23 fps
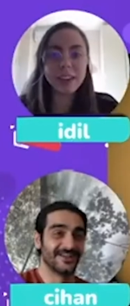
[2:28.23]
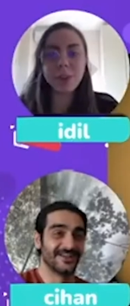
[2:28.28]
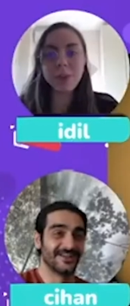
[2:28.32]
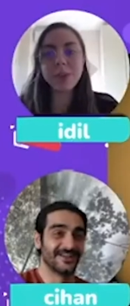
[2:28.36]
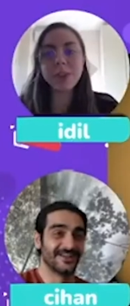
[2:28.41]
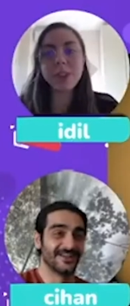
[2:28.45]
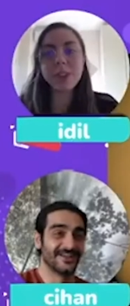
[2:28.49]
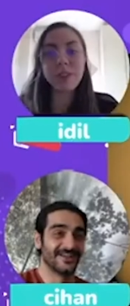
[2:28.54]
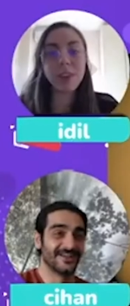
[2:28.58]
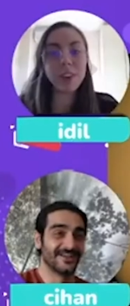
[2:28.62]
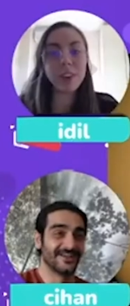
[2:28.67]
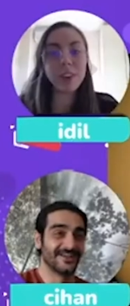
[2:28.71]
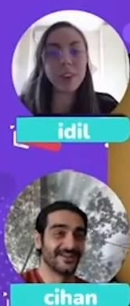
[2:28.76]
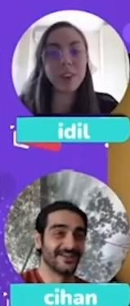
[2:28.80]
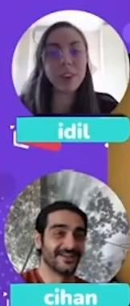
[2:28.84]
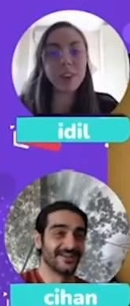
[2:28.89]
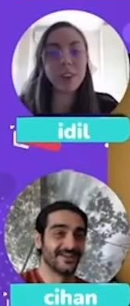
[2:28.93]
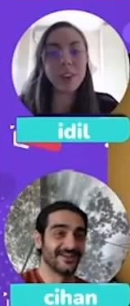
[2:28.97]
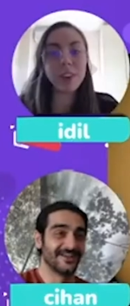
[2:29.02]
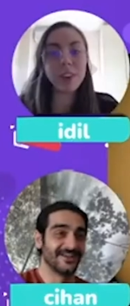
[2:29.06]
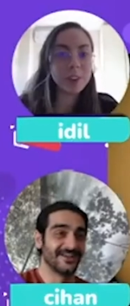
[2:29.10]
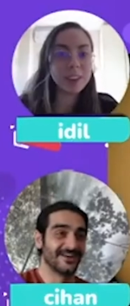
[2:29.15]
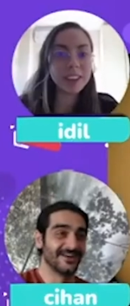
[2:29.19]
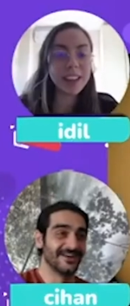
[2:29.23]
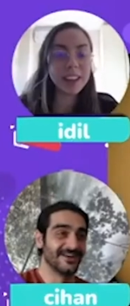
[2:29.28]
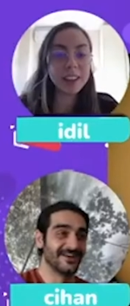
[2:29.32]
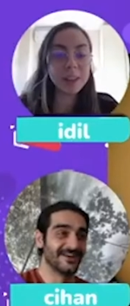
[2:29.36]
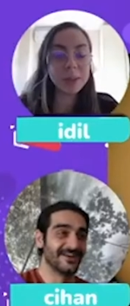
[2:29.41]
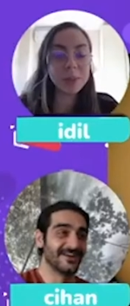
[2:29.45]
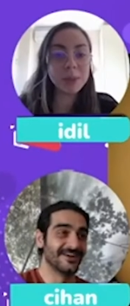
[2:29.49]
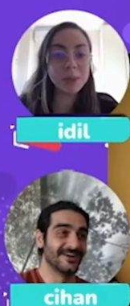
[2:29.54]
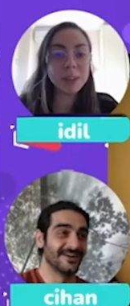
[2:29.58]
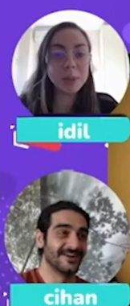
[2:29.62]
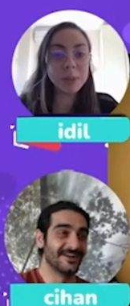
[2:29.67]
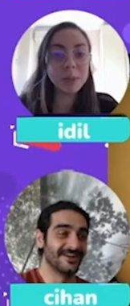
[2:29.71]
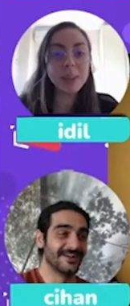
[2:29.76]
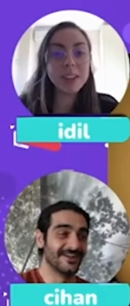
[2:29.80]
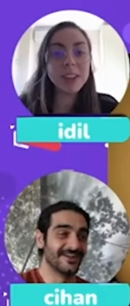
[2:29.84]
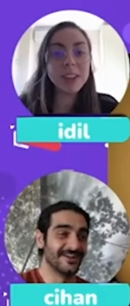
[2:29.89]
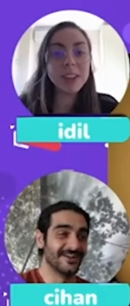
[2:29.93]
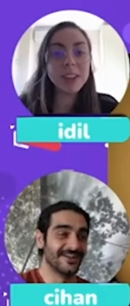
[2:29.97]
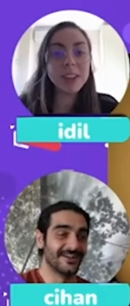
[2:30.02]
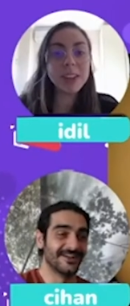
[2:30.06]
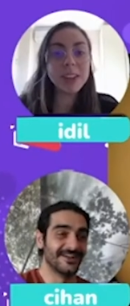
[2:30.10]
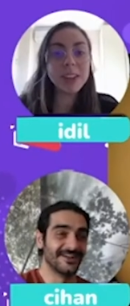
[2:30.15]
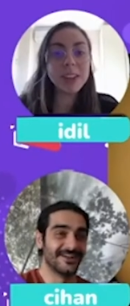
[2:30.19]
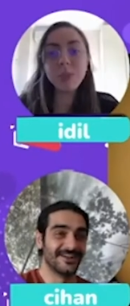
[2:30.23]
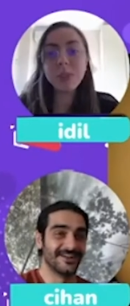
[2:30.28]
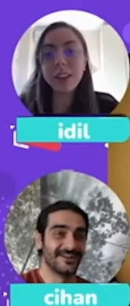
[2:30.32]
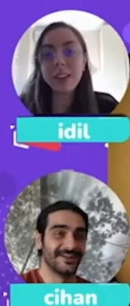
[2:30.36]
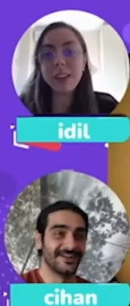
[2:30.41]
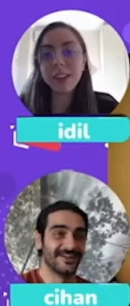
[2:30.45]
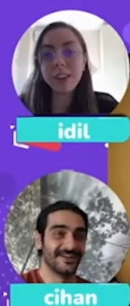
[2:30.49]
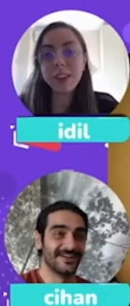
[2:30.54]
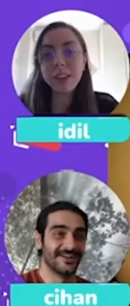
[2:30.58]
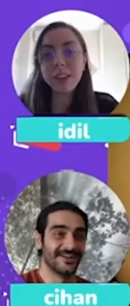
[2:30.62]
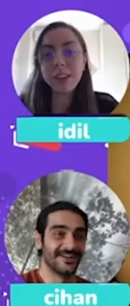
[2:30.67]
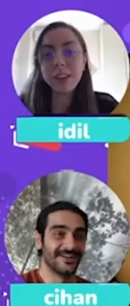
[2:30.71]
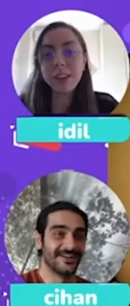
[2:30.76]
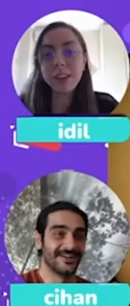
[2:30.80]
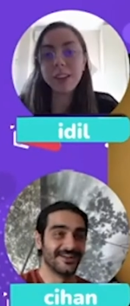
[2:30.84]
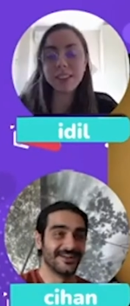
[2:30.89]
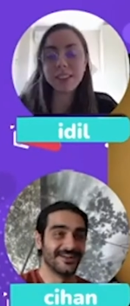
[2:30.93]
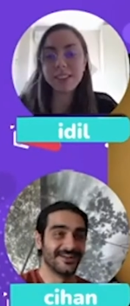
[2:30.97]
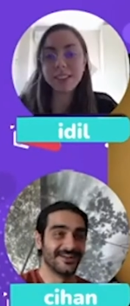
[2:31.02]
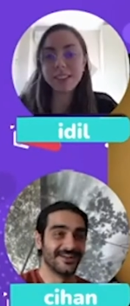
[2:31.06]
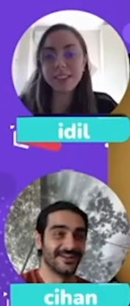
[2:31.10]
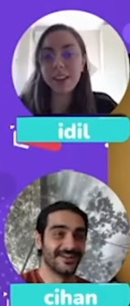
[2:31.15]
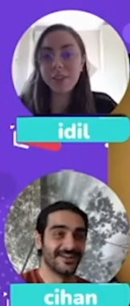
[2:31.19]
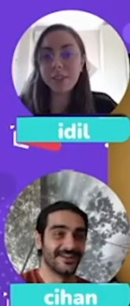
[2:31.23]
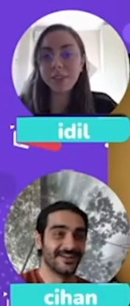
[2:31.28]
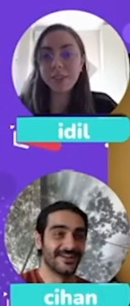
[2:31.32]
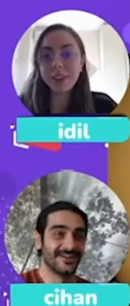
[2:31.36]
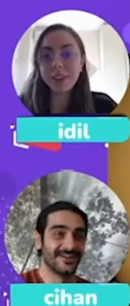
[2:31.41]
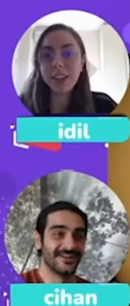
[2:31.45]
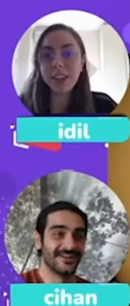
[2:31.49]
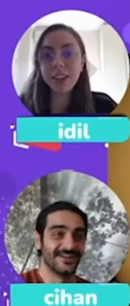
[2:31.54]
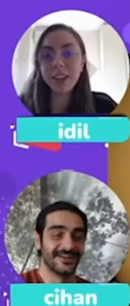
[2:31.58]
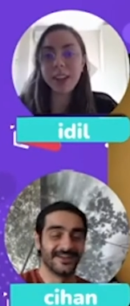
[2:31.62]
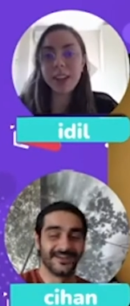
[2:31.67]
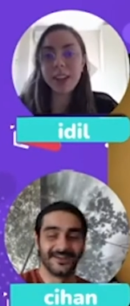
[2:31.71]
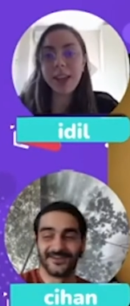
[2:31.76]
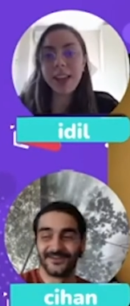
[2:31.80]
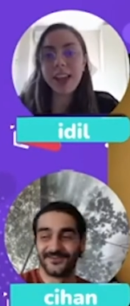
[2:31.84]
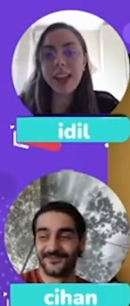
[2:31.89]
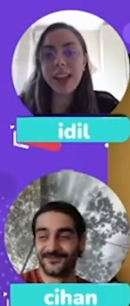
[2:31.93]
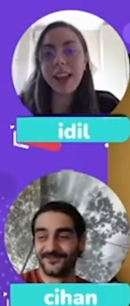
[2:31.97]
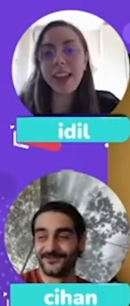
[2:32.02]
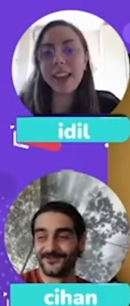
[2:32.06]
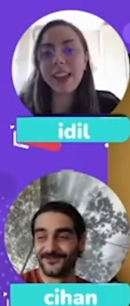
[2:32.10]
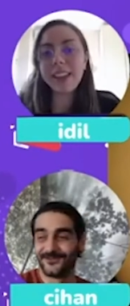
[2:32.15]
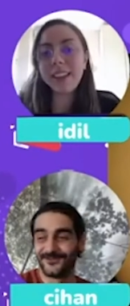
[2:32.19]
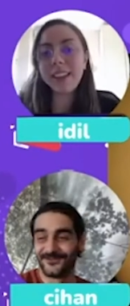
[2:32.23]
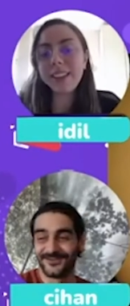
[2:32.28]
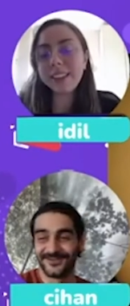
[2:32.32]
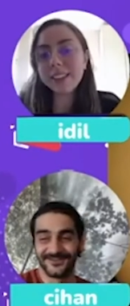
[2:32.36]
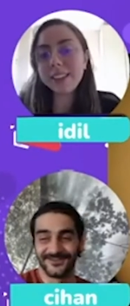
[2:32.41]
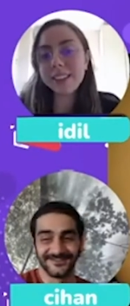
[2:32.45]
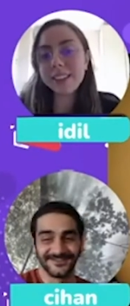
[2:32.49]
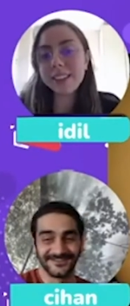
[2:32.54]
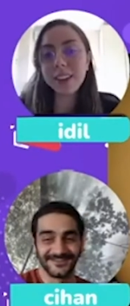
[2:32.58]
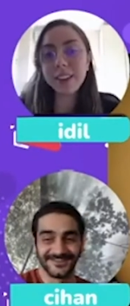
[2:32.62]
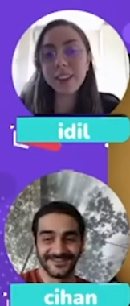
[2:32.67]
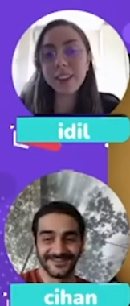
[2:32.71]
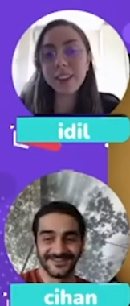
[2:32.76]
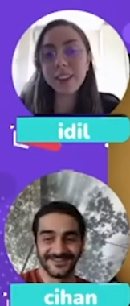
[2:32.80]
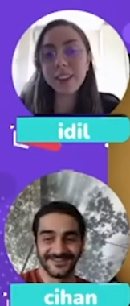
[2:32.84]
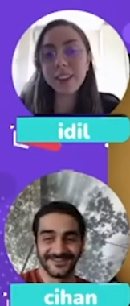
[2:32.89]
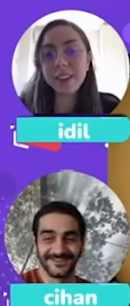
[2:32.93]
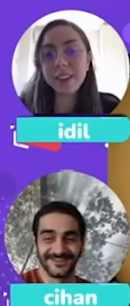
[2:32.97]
Speaker 1: and it was a very important element, but he knew that he made a discovery and he decided to